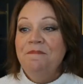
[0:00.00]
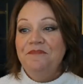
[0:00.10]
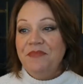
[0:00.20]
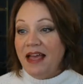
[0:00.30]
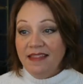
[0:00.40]

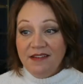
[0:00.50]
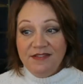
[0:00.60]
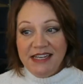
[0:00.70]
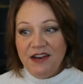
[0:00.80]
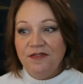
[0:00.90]
I'd love
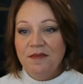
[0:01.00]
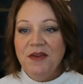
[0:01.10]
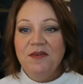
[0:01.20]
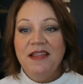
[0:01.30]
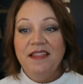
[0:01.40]
to hear from
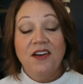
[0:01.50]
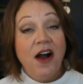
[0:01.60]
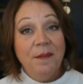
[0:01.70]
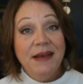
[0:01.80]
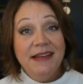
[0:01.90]
you in the
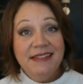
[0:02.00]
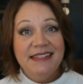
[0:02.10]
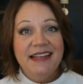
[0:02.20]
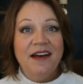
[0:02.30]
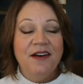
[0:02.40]
comments
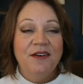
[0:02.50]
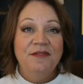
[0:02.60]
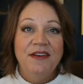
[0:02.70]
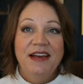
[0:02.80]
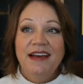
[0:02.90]

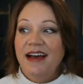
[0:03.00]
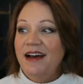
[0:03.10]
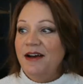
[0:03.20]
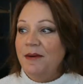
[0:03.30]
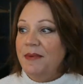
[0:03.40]
of
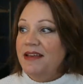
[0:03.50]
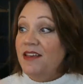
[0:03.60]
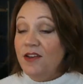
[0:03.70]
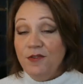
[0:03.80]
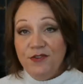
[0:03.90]

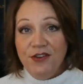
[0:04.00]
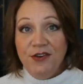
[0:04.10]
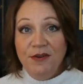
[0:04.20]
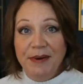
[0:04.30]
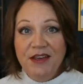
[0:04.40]

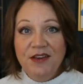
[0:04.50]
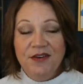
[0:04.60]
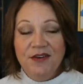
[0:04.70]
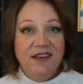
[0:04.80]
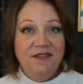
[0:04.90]
YouTube. You
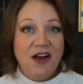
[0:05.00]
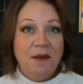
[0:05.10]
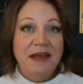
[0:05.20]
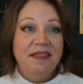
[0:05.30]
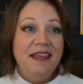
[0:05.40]
can leave a
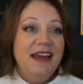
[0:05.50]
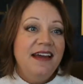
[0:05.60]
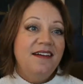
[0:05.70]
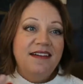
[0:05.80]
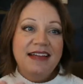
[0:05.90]
comment
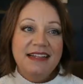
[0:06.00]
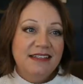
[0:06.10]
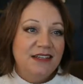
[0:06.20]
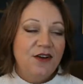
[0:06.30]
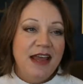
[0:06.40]
there,
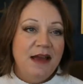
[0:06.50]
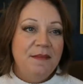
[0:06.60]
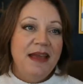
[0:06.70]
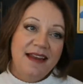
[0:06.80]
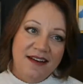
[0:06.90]
Instagram,
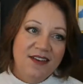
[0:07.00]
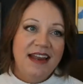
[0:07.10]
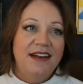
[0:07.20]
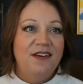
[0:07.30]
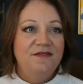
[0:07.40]
and I'll get
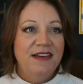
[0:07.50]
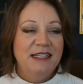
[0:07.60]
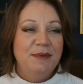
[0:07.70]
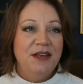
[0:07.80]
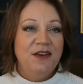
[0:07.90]
it on
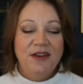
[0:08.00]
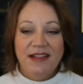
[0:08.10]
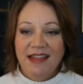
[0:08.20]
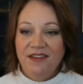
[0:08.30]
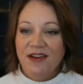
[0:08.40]
Facebook. You can
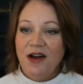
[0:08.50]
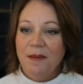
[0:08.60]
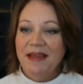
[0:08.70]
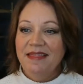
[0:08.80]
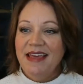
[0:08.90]
leave a
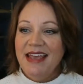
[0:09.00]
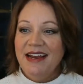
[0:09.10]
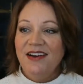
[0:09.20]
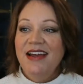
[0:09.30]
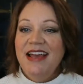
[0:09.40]
comment
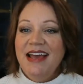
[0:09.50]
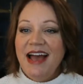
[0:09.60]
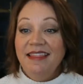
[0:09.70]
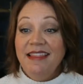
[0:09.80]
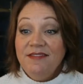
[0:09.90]
there.
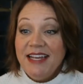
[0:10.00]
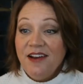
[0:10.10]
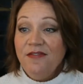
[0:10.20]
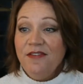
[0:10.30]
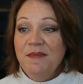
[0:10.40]
I'd love to
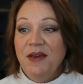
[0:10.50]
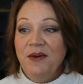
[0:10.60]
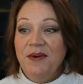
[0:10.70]
hear from you.